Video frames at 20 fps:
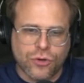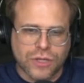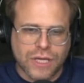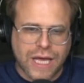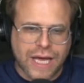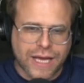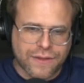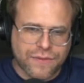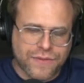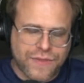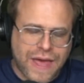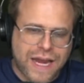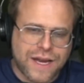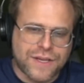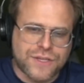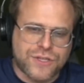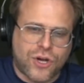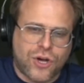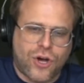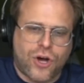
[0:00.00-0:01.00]
Like, that
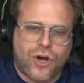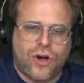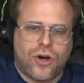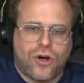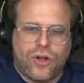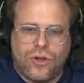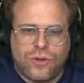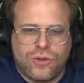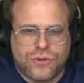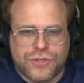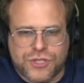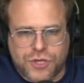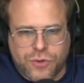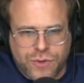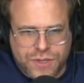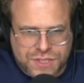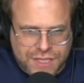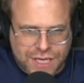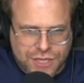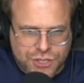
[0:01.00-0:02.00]
is all
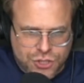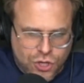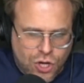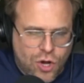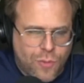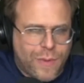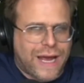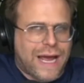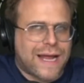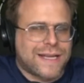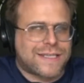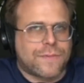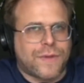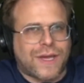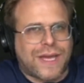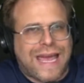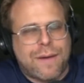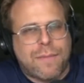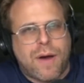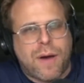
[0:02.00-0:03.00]
so essential. Oh my God,
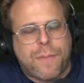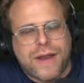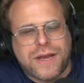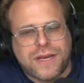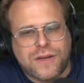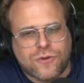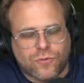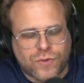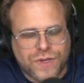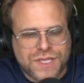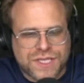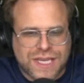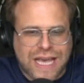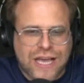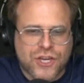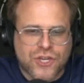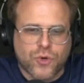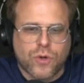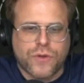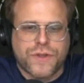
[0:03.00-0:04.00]
something came up. I need to
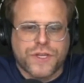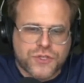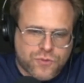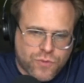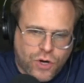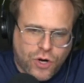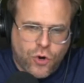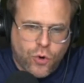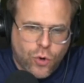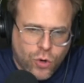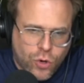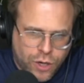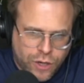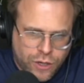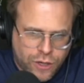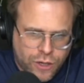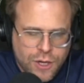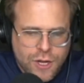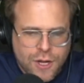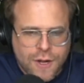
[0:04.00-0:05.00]
reschedule this
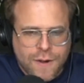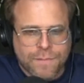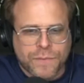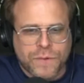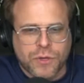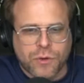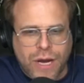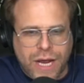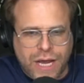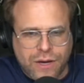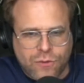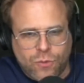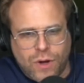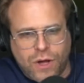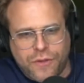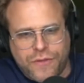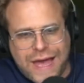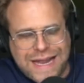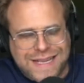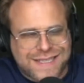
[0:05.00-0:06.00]
record. You're right.
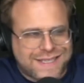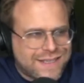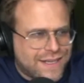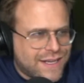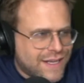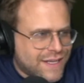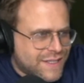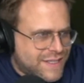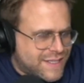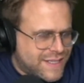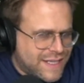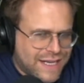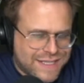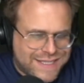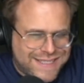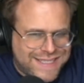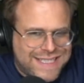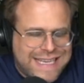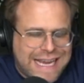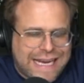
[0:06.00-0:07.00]
Well, that's a
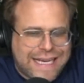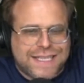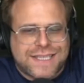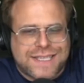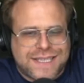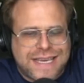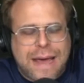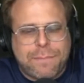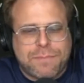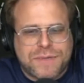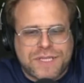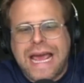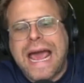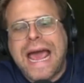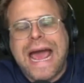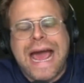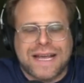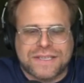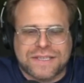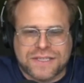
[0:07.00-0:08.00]
6-step
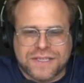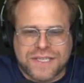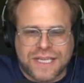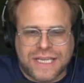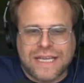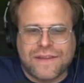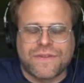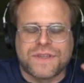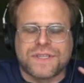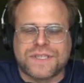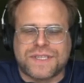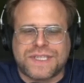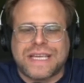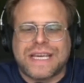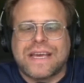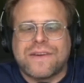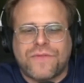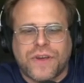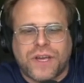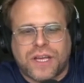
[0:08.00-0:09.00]
task to even
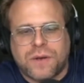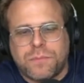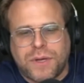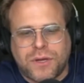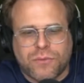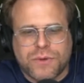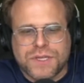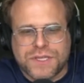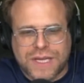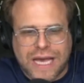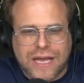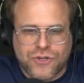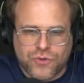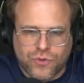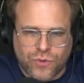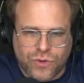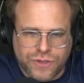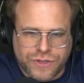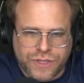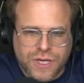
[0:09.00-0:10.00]
see if it can be
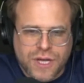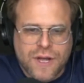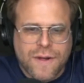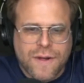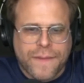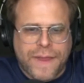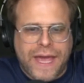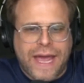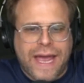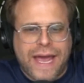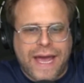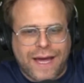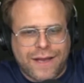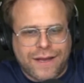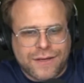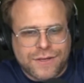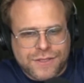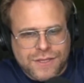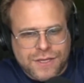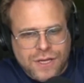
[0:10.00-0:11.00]
rescheduled.
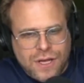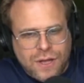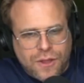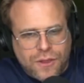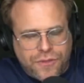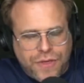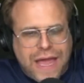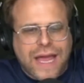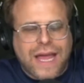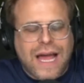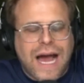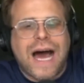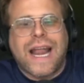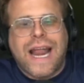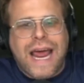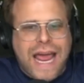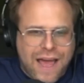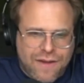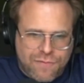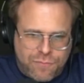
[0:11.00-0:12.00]
And thank
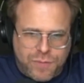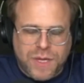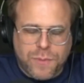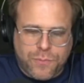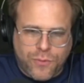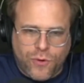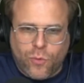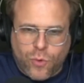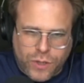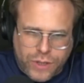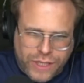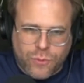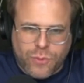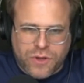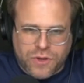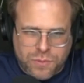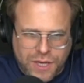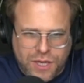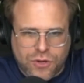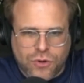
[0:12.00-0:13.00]
God I have people working
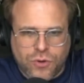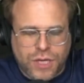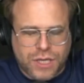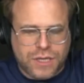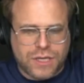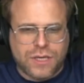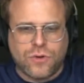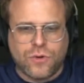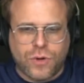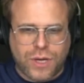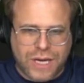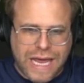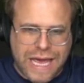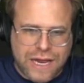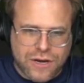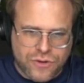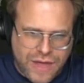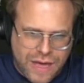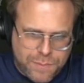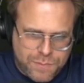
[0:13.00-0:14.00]
with me who can
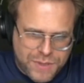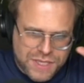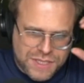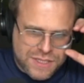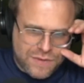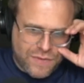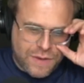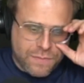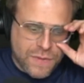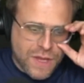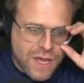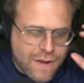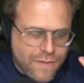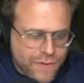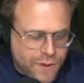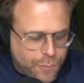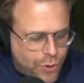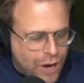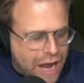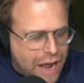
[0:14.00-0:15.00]
handle that piece of it.
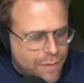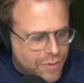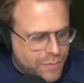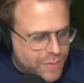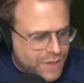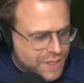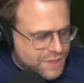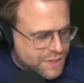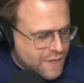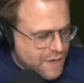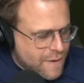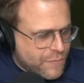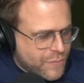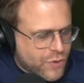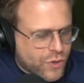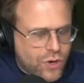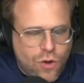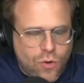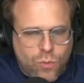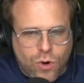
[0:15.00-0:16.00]
The problem is
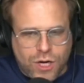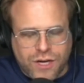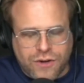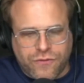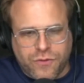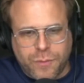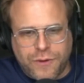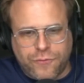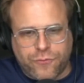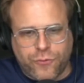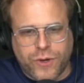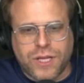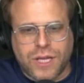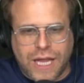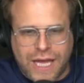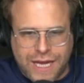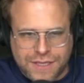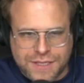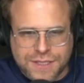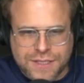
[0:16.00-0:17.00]
they're all working for me
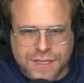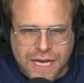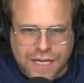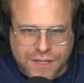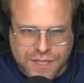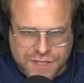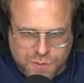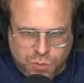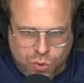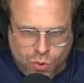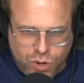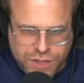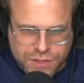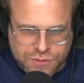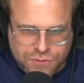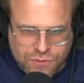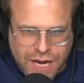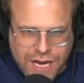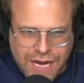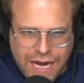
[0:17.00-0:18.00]
freelance at this
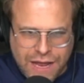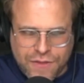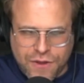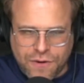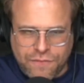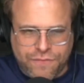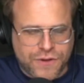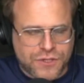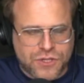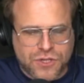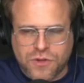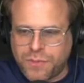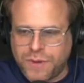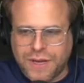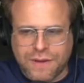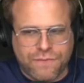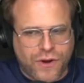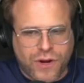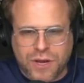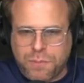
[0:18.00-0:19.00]
point, right? Mm-hmm. And they're
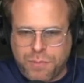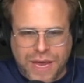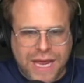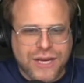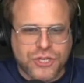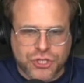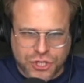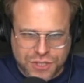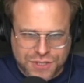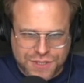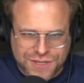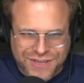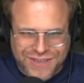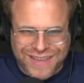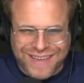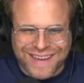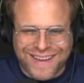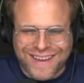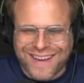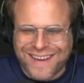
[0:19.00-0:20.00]
being very patient.
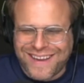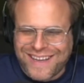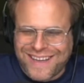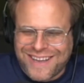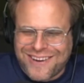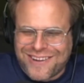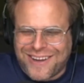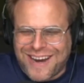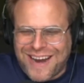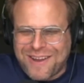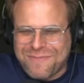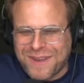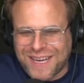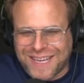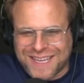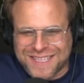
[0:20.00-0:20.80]
You know what I mean?